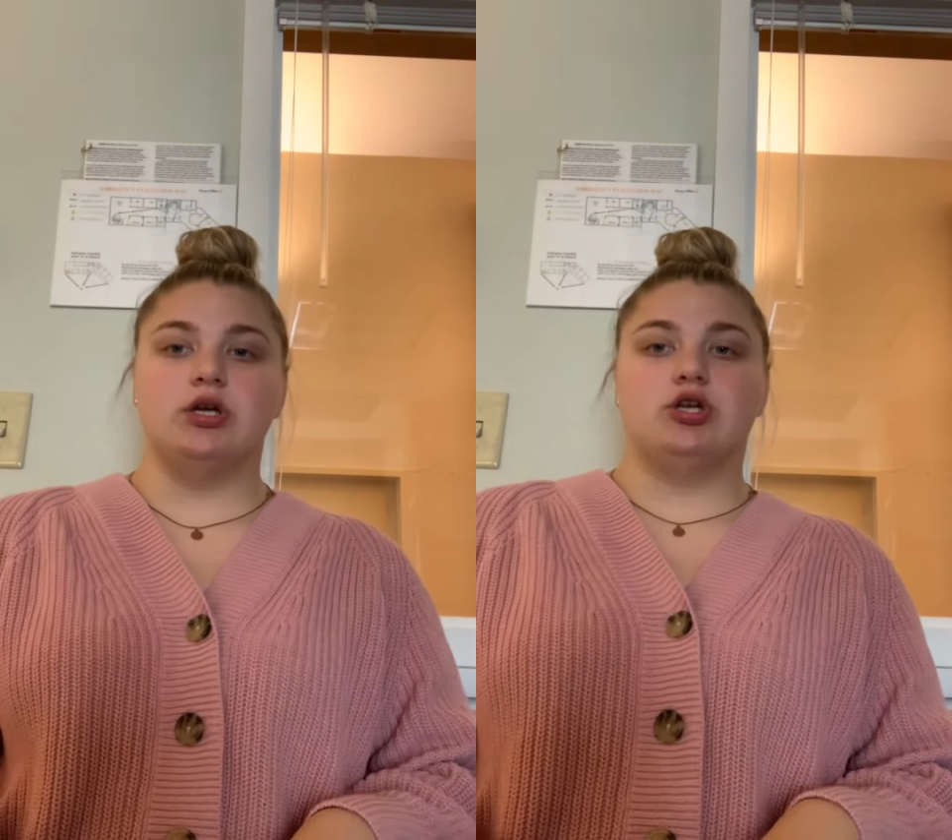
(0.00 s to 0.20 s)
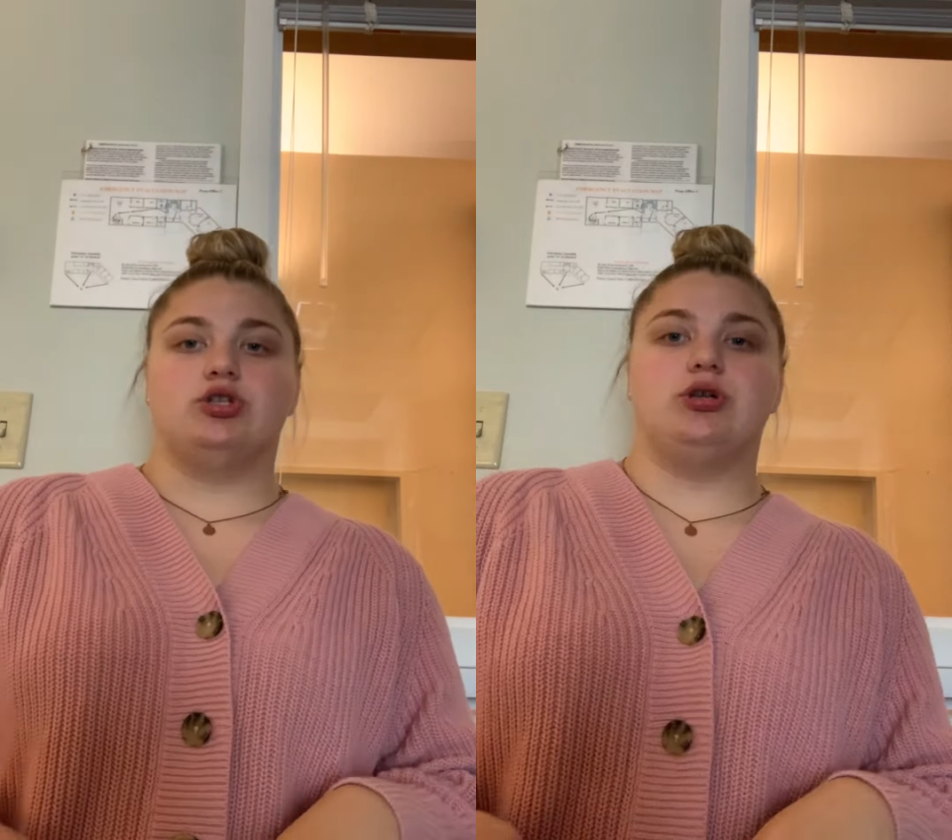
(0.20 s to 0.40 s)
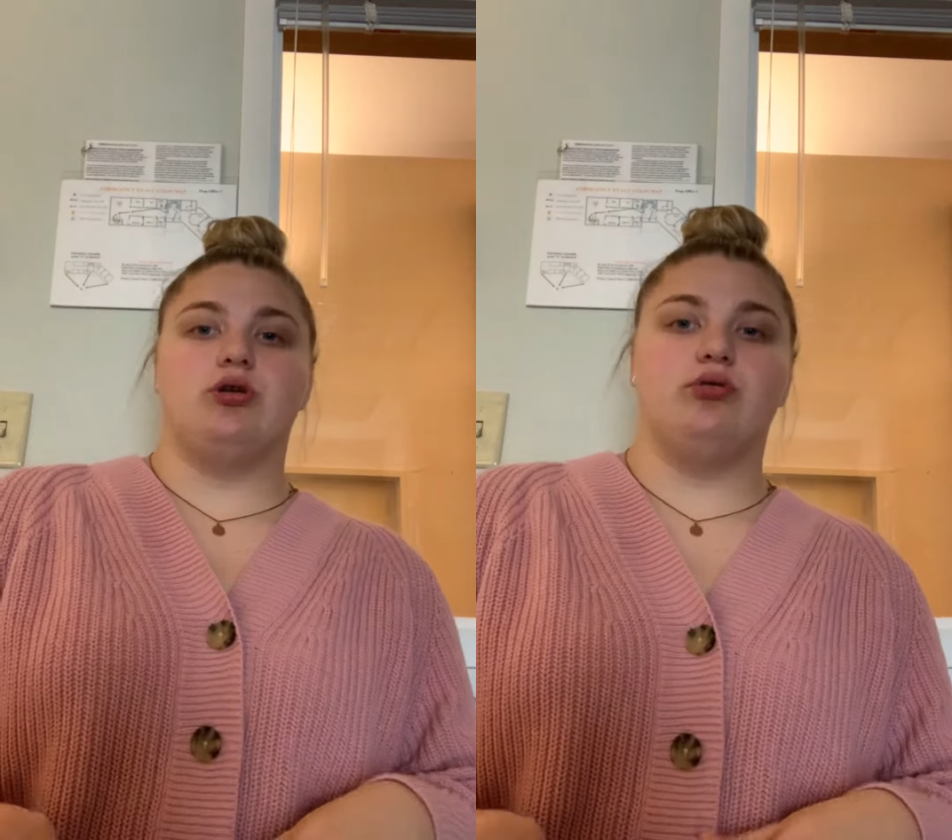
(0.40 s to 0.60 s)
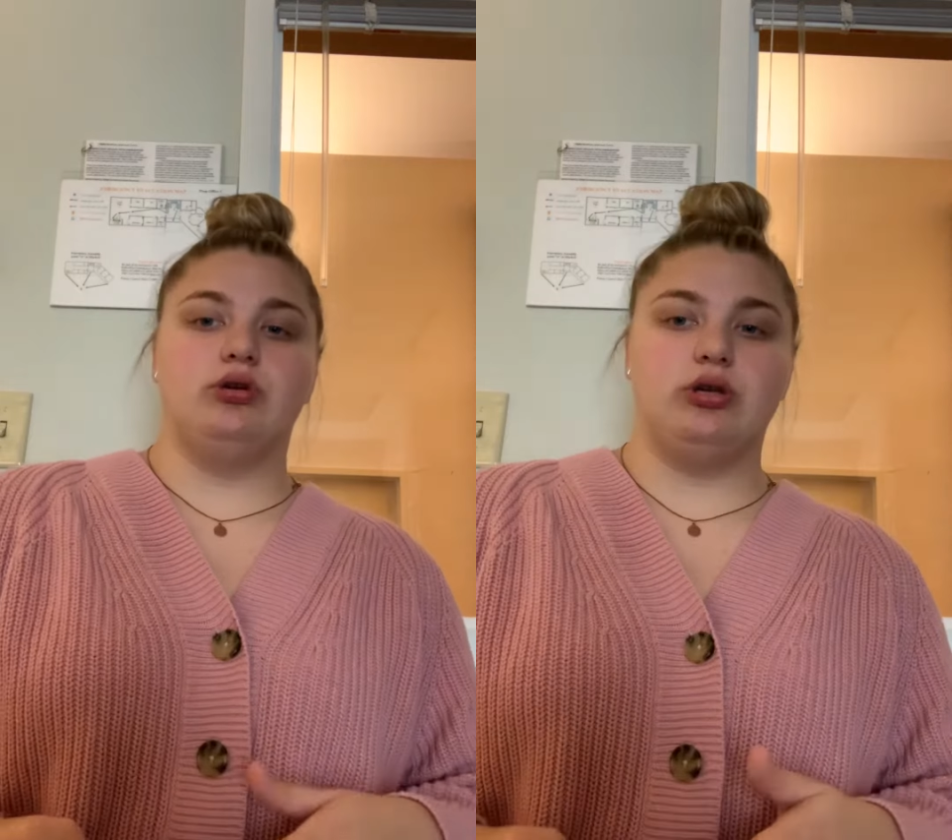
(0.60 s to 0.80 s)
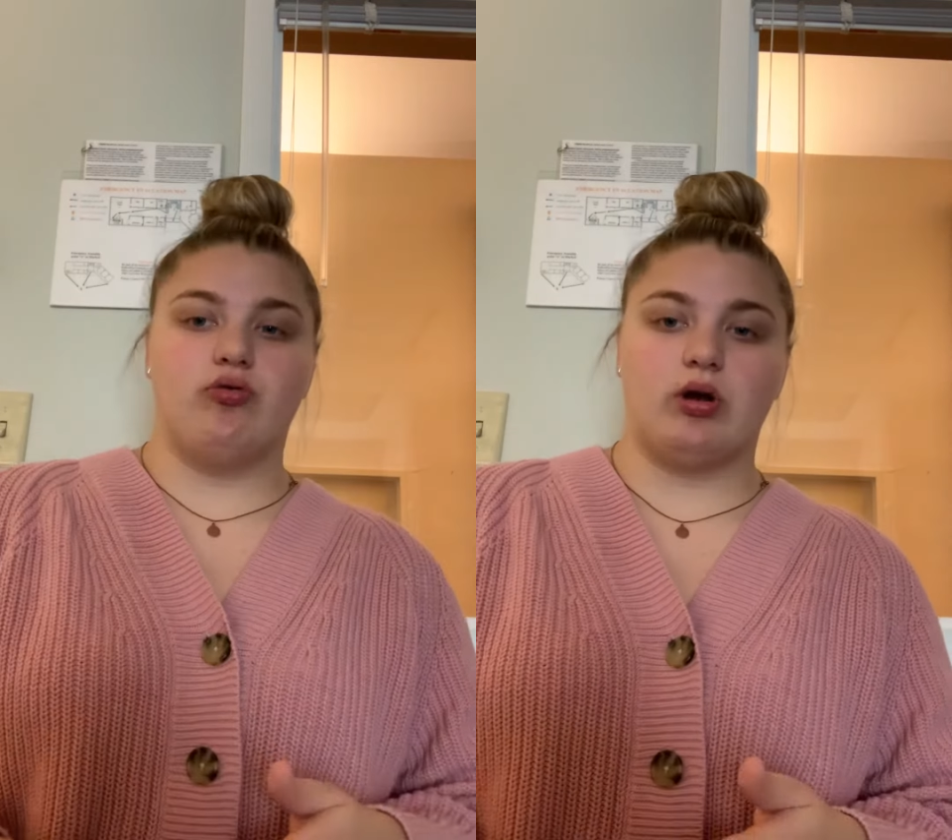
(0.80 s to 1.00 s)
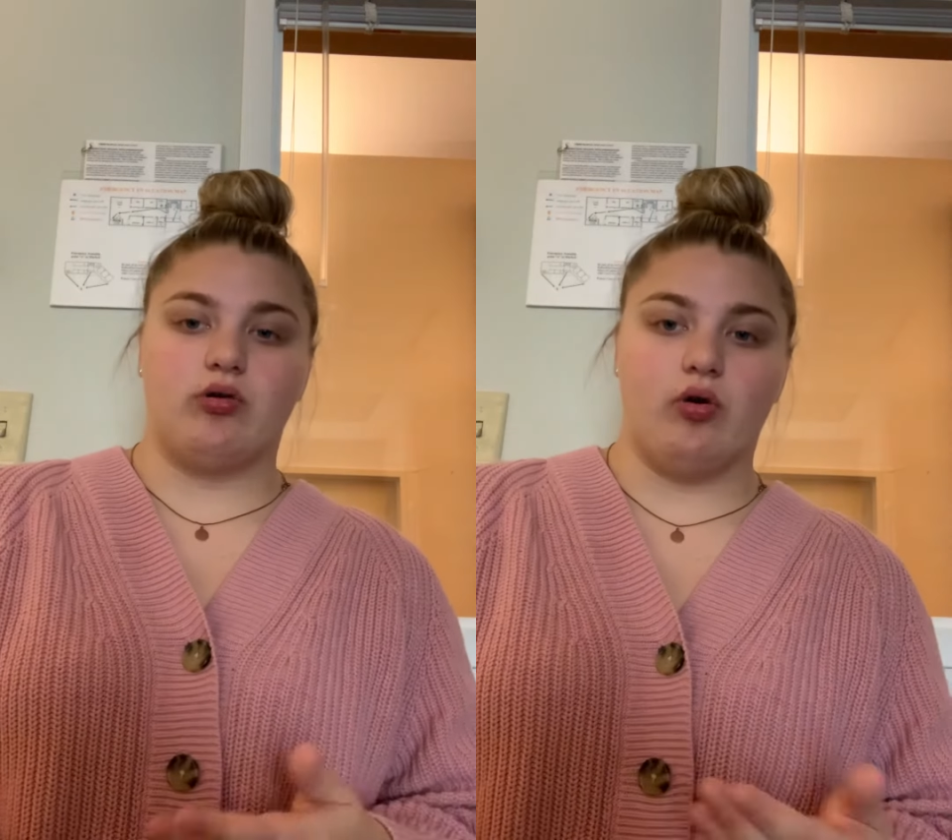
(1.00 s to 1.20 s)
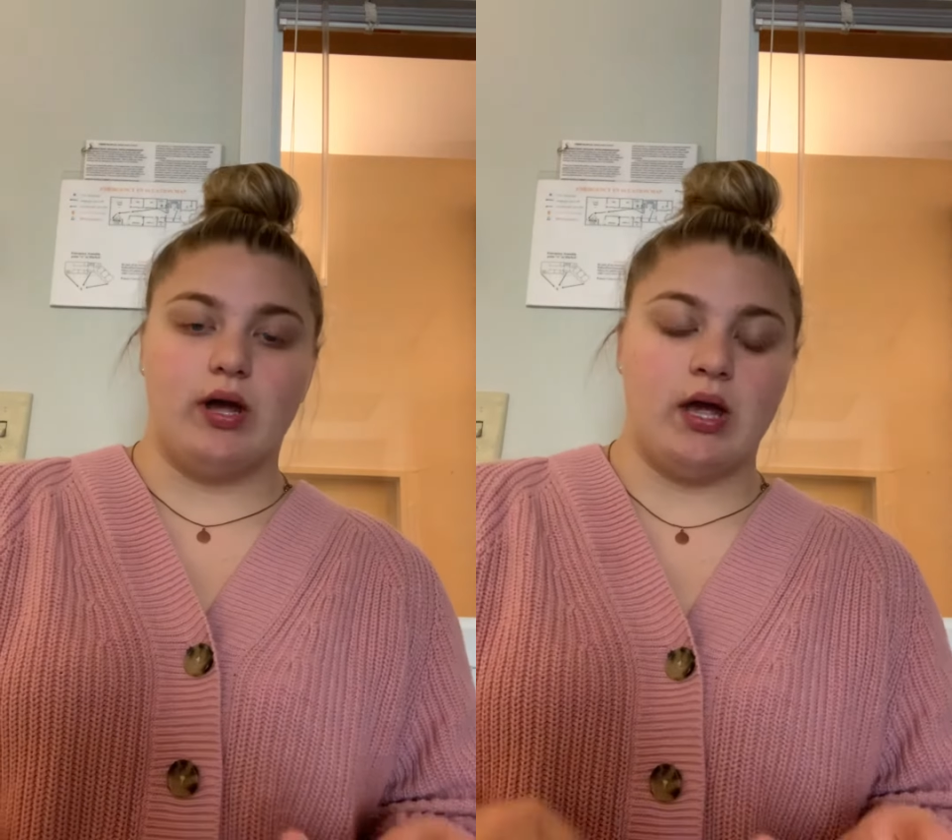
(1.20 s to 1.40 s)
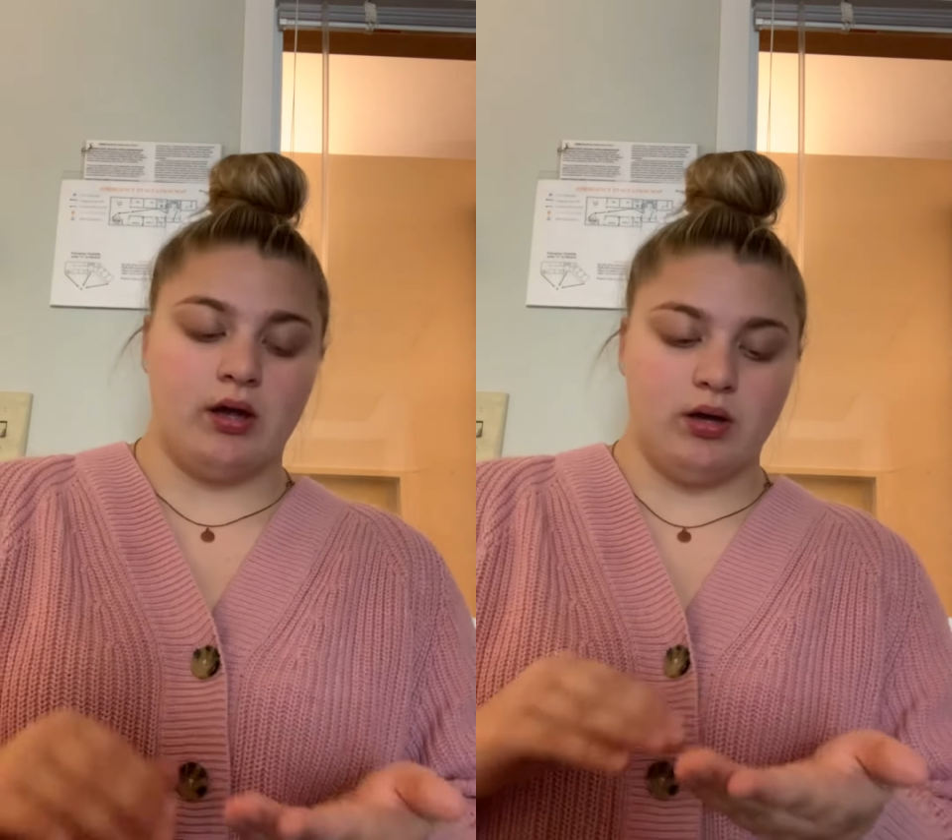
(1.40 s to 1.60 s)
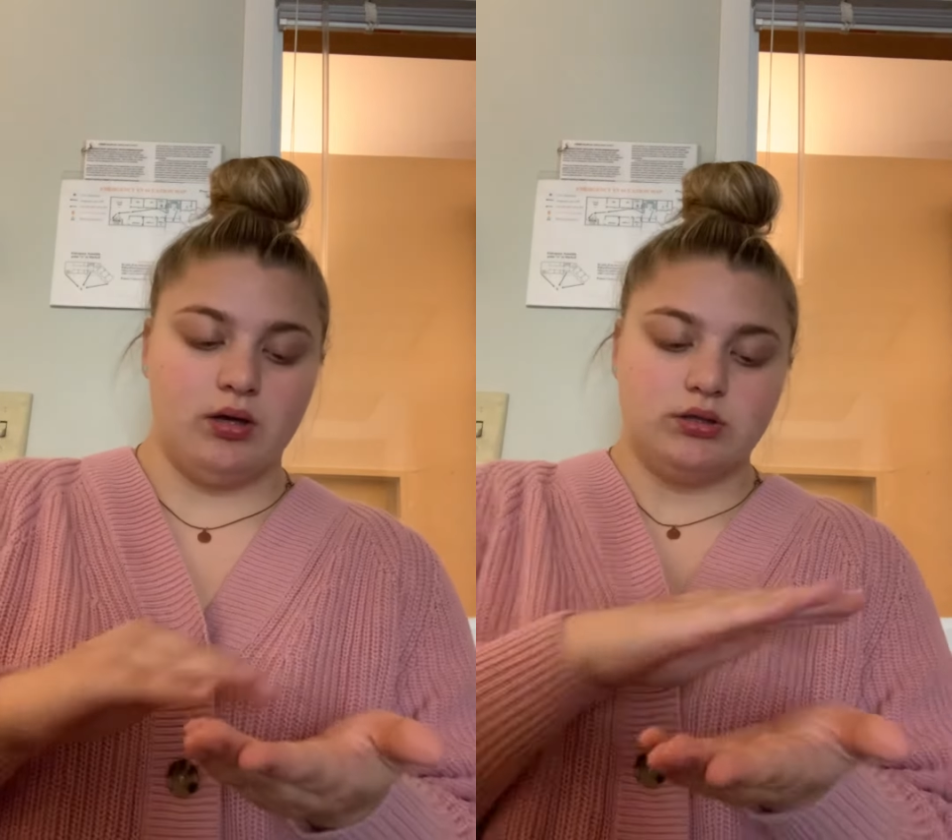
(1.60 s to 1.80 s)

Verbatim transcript: So you are going